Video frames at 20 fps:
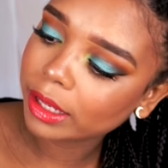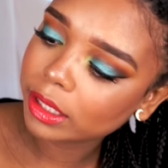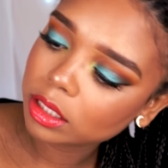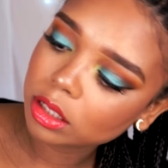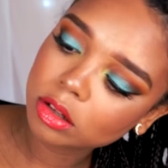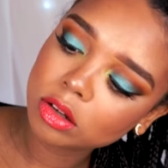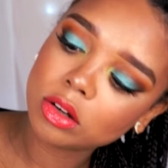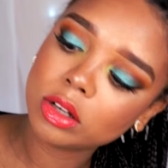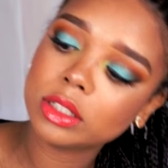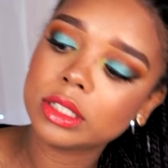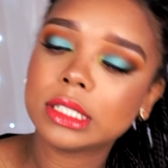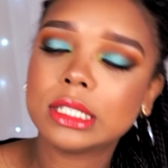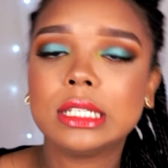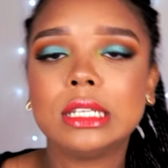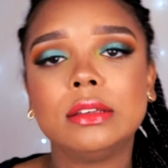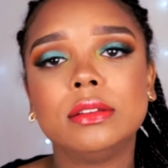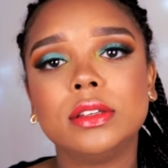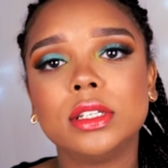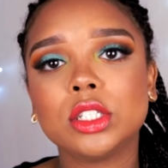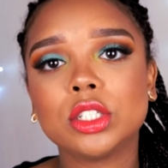guess I'll go into
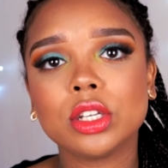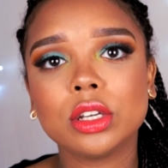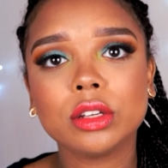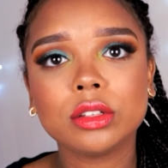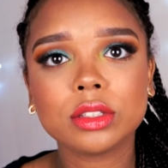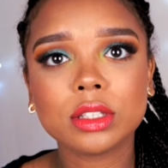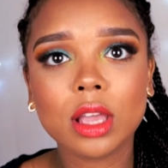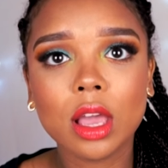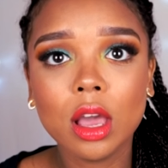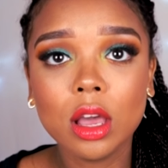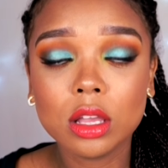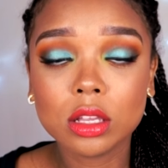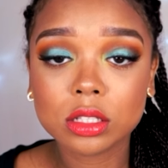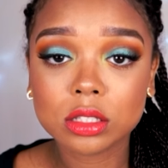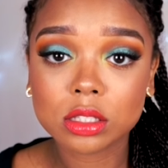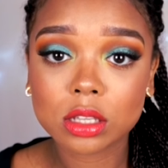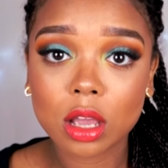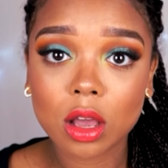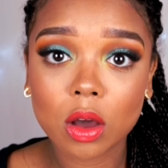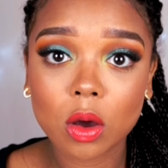TV shows.
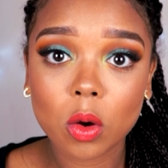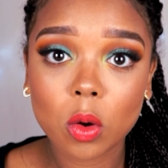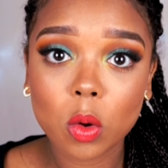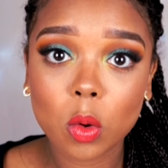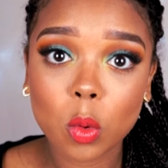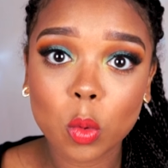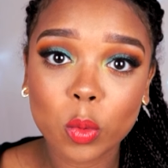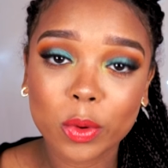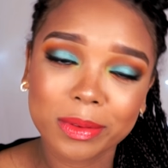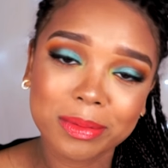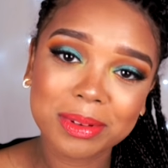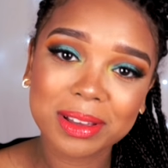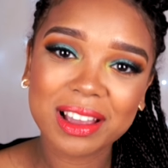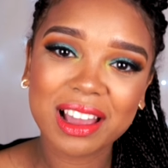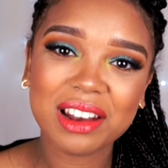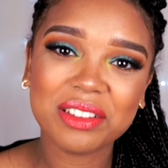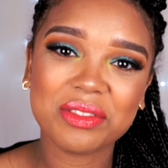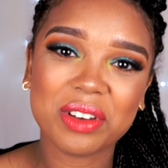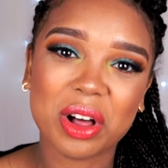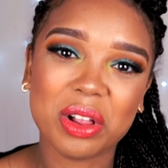So we've been
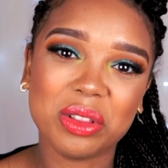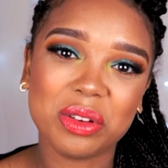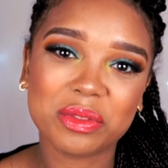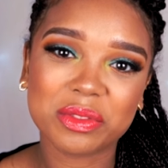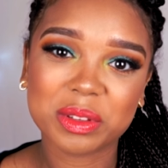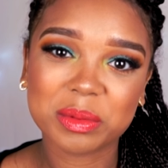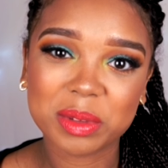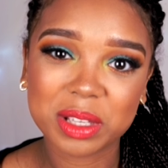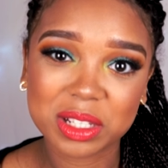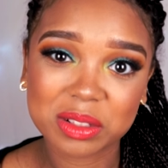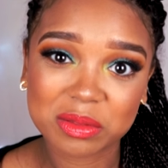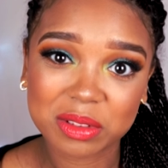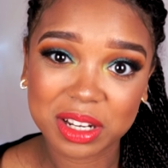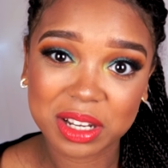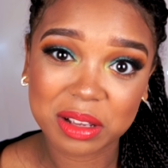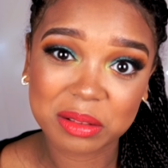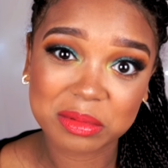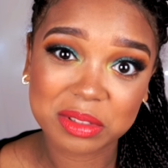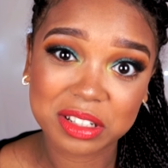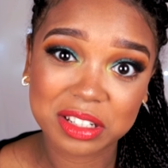kind of all over the place when it
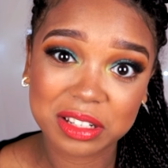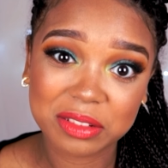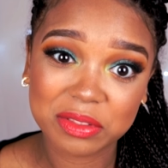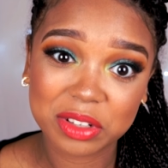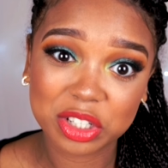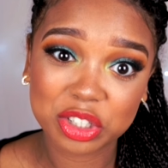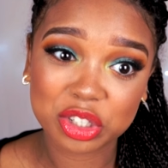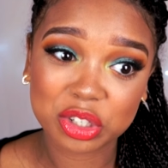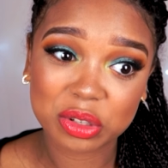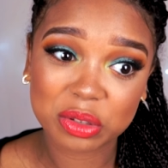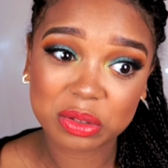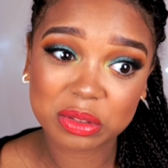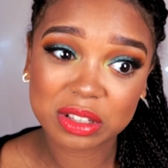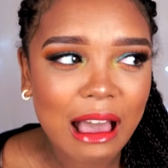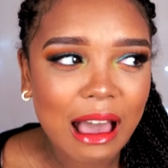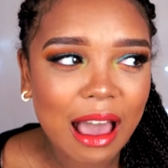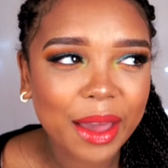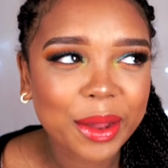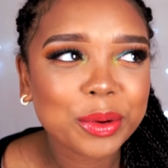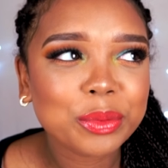comes to TV shows.
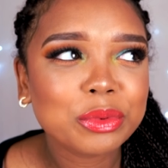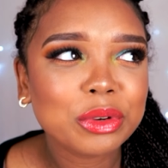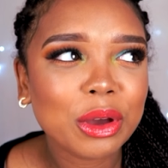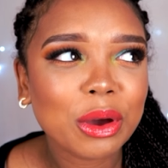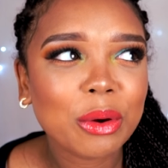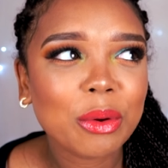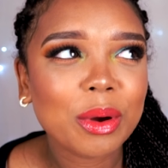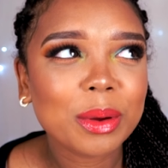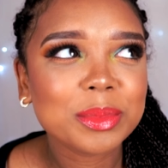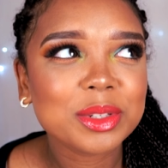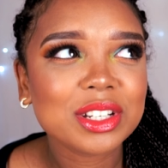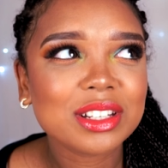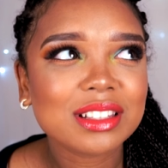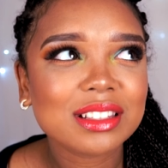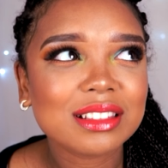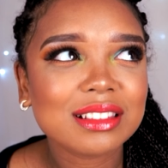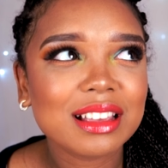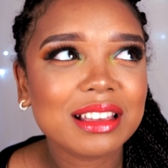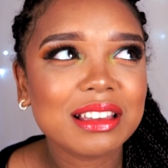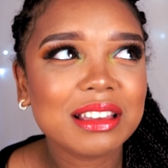I don't know, I'm
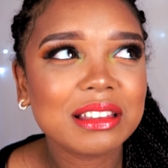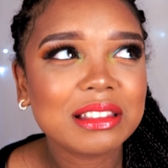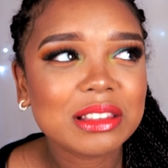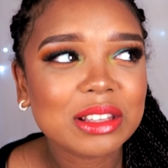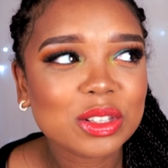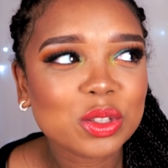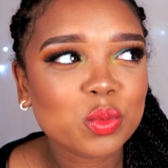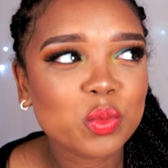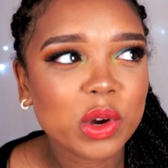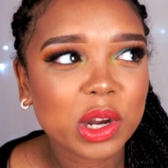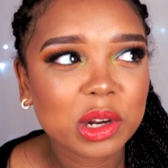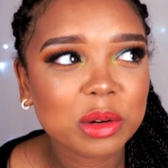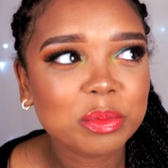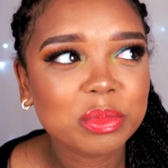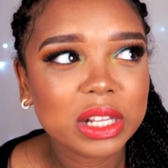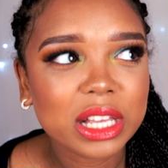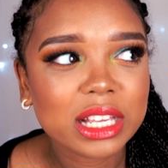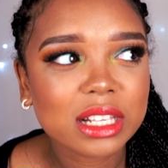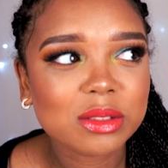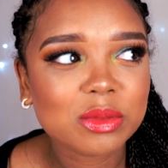just in this weird
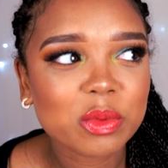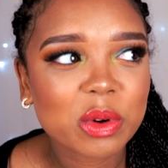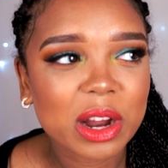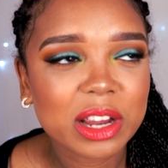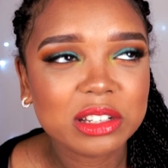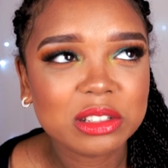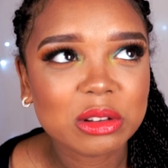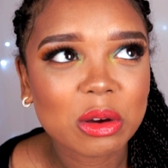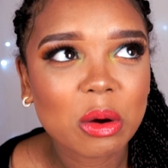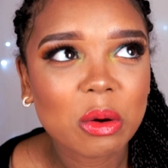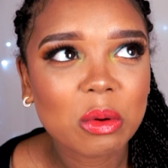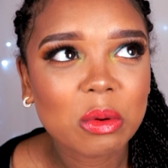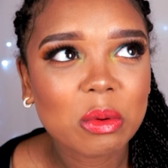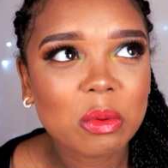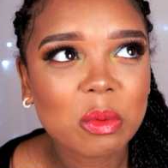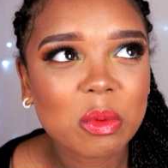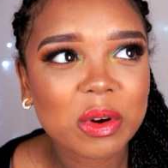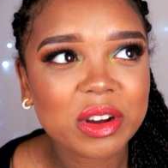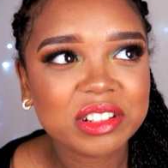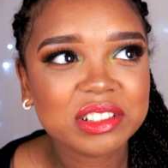place where I don't
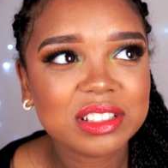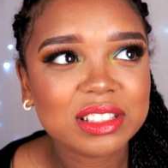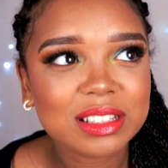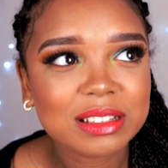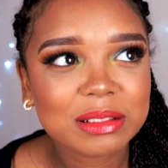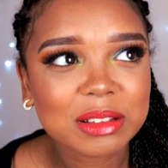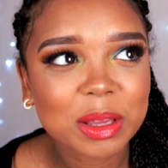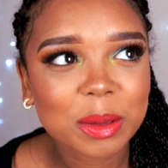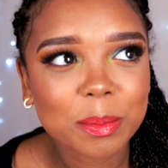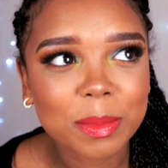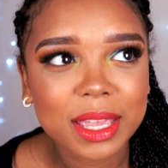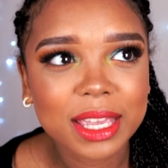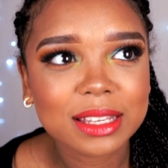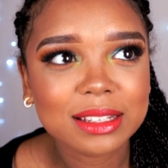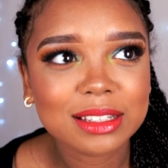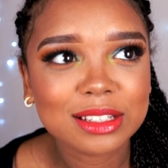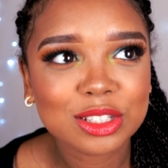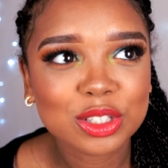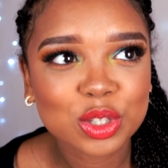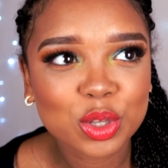want to
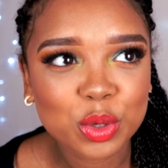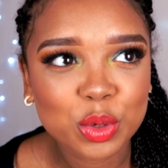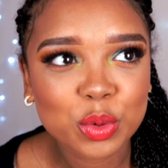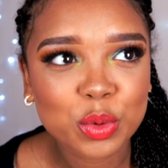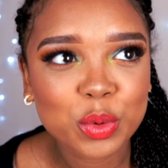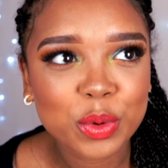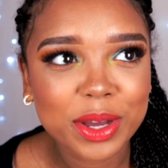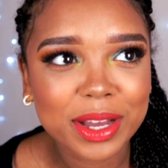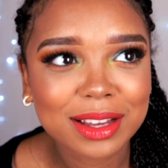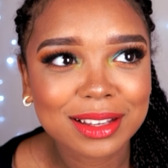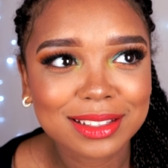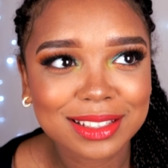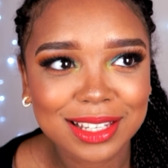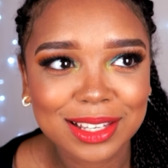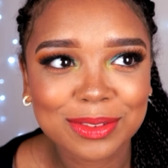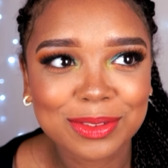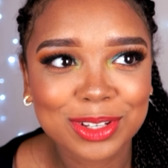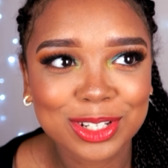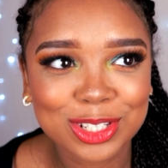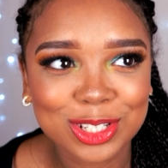commit to a
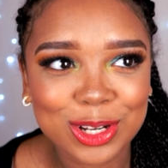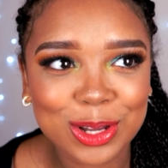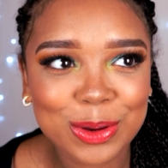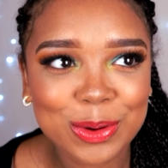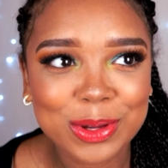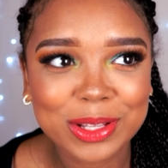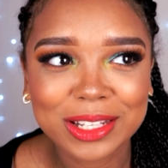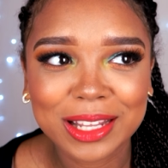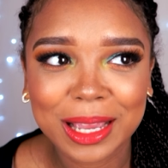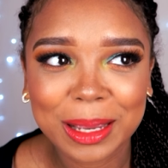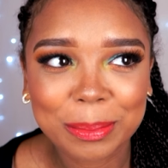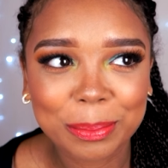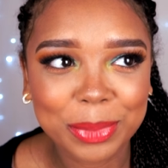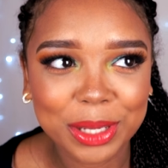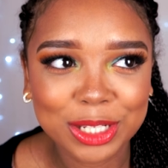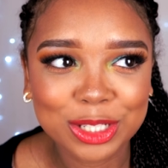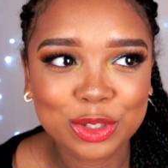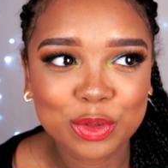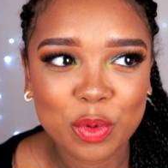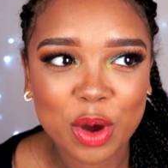TV show and like
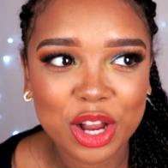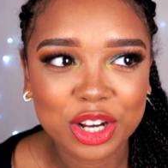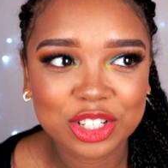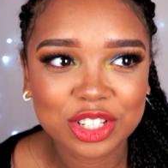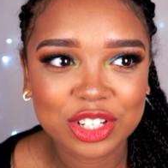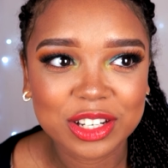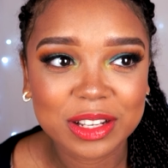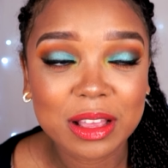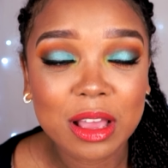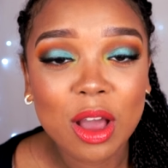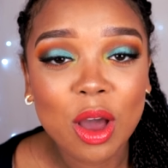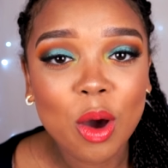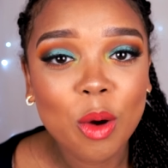binge watch it.